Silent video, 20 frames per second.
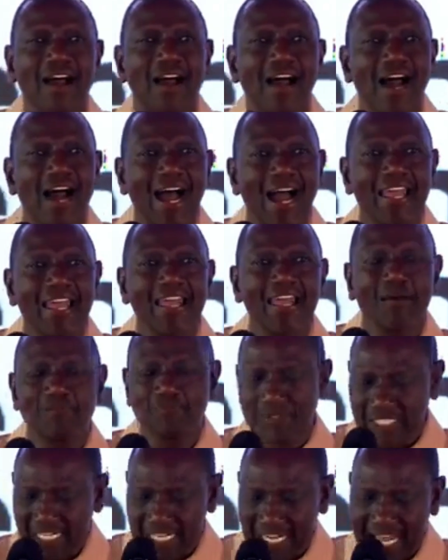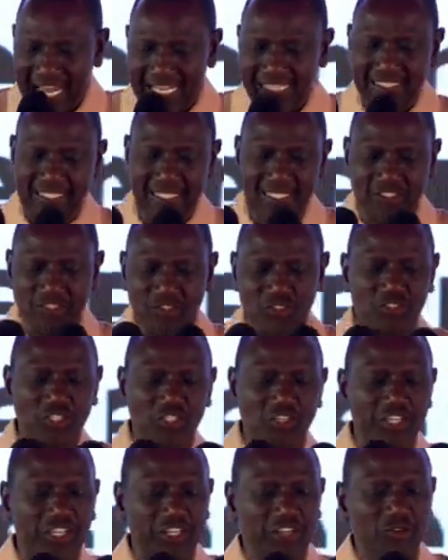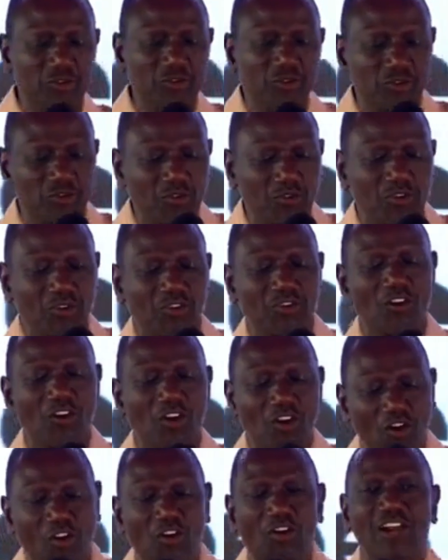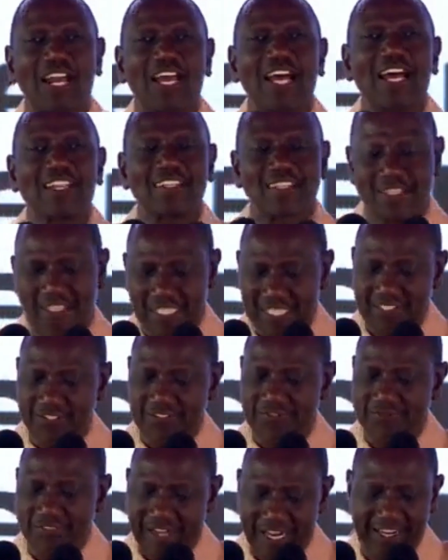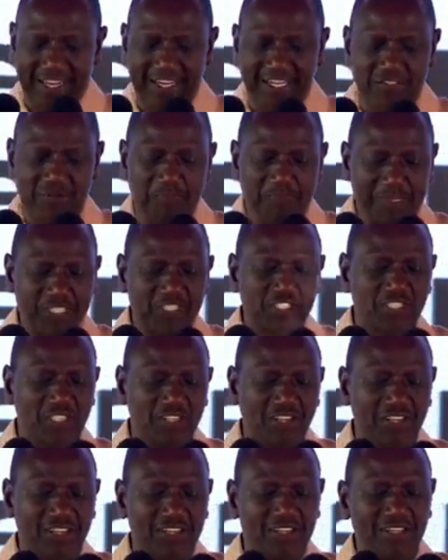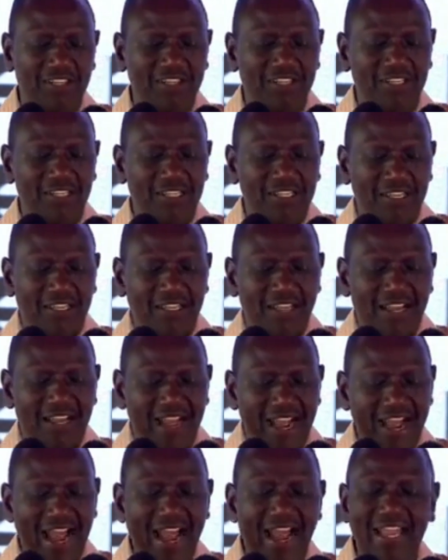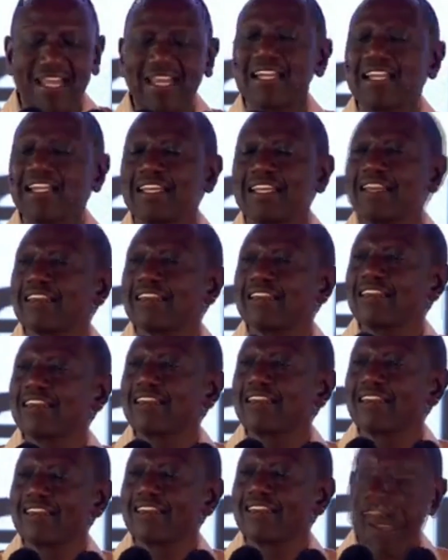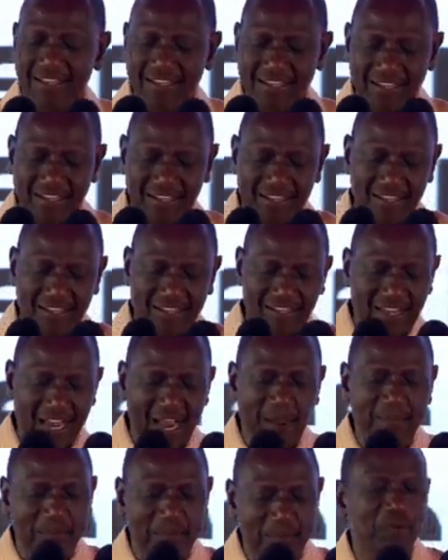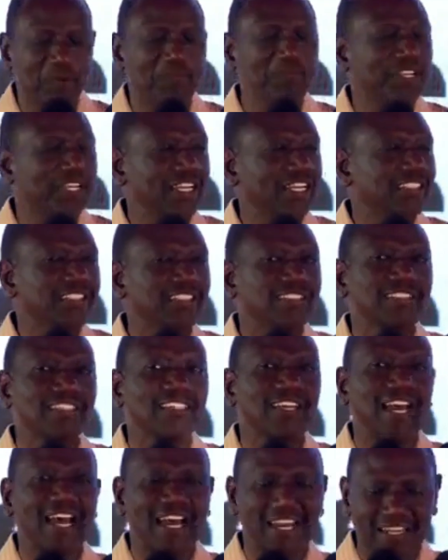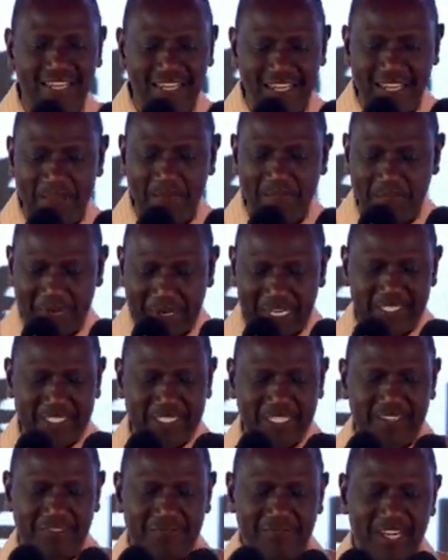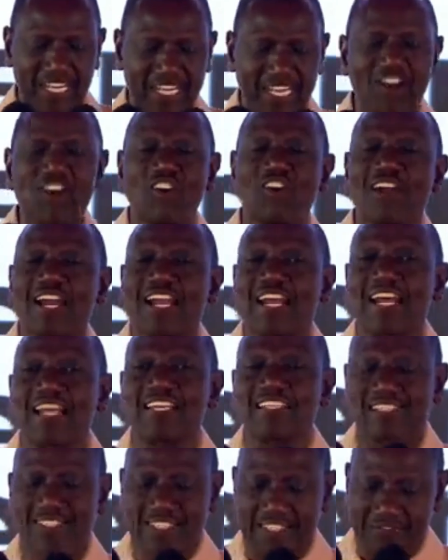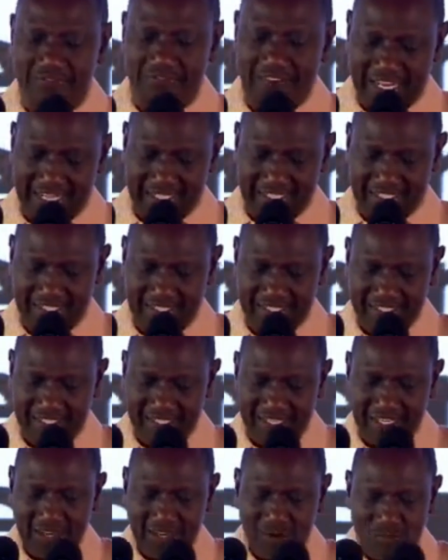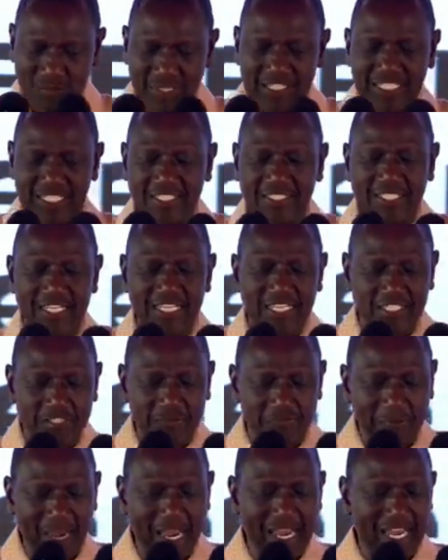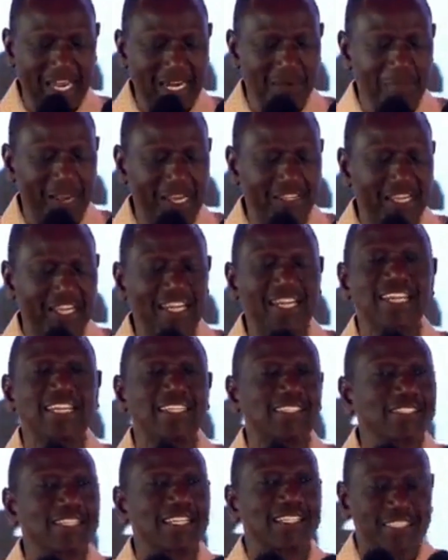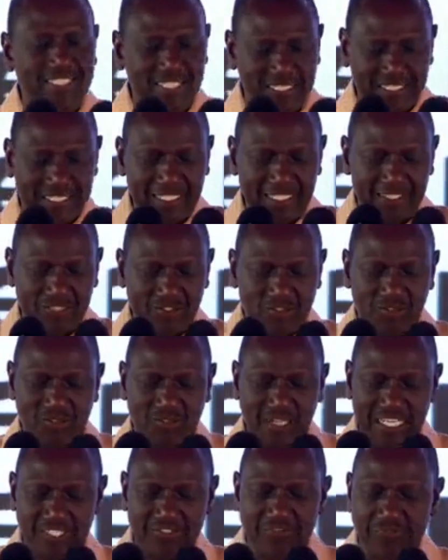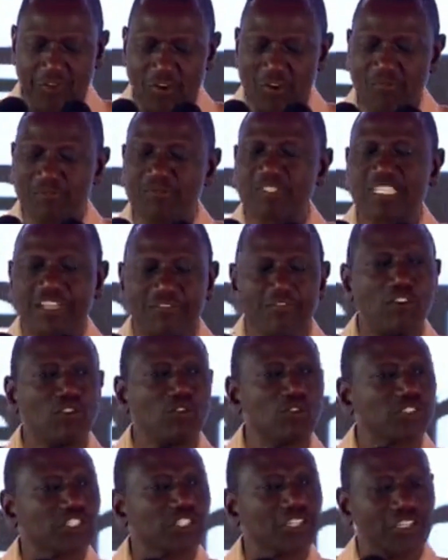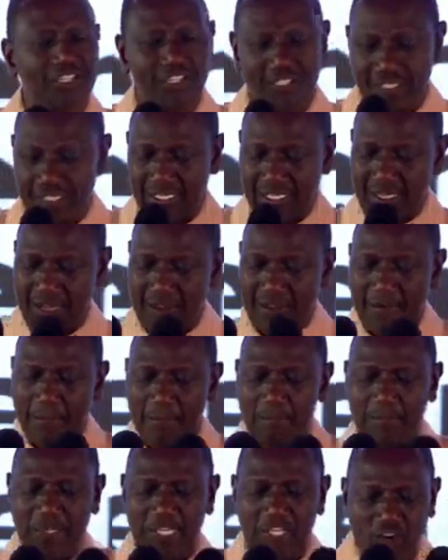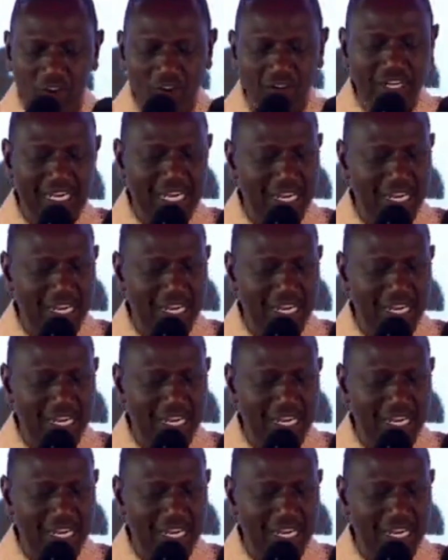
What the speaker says: I am delighted to join you all at this very special, highly appropriate and impressively organized event, which is inspired by the necessity to transform devolution beyond